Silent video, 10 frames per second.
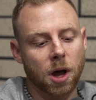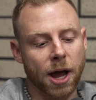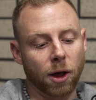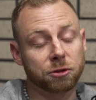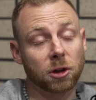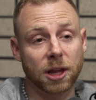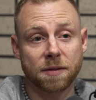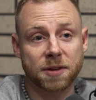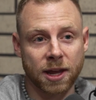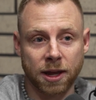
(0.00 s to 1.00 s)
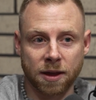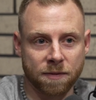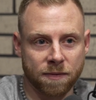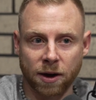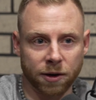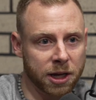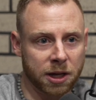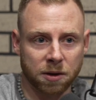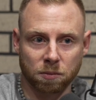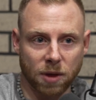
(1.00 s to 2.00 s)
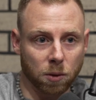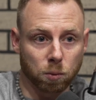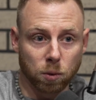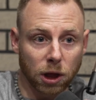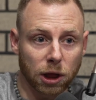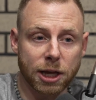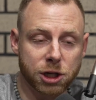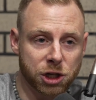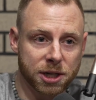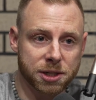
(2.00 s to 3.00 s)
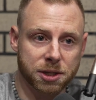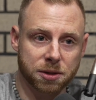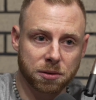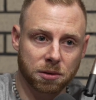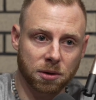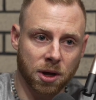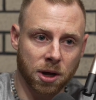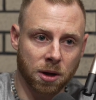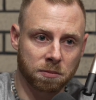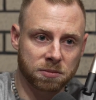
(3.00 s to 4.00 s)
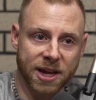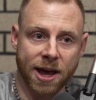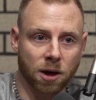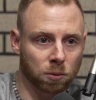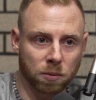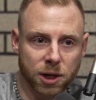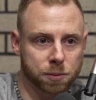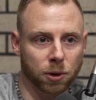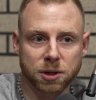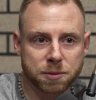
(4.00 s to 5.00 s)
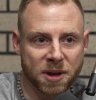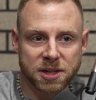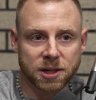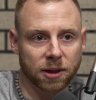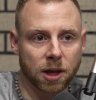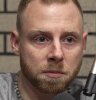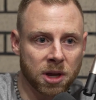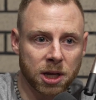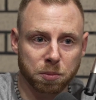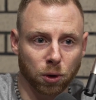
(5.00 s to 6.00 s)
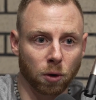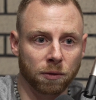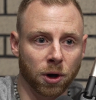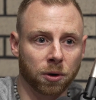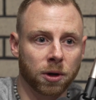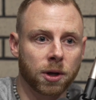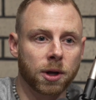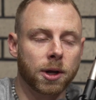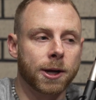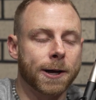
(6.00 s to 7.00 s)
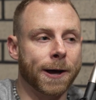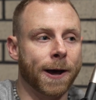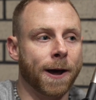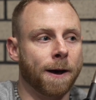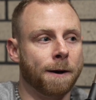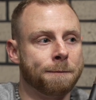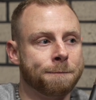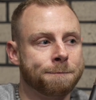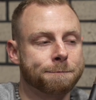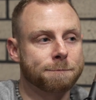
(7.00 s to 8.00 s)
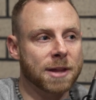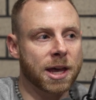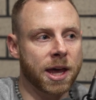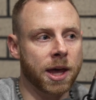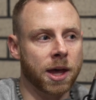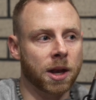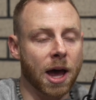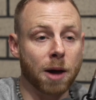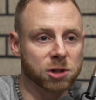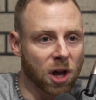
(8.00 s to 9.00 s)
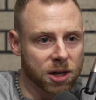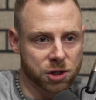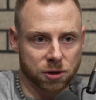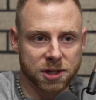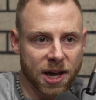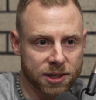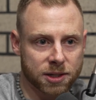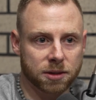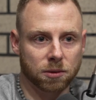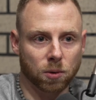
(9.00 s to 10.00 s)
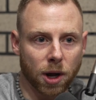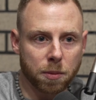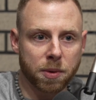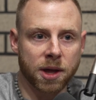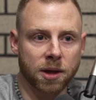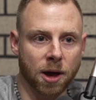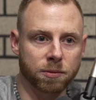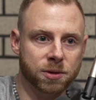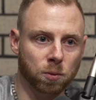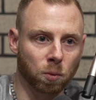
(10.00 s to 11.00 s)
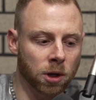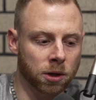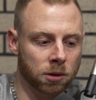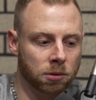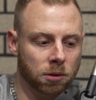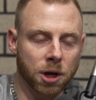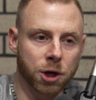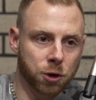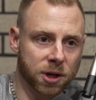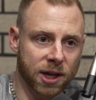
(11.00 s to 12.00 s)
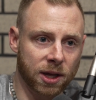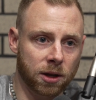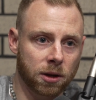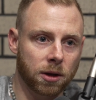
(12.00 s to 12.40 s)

also lived in a very like religious town. Rexburg is basically a mini Provo. And I was ostracized quite a bit. I was one, a new kid.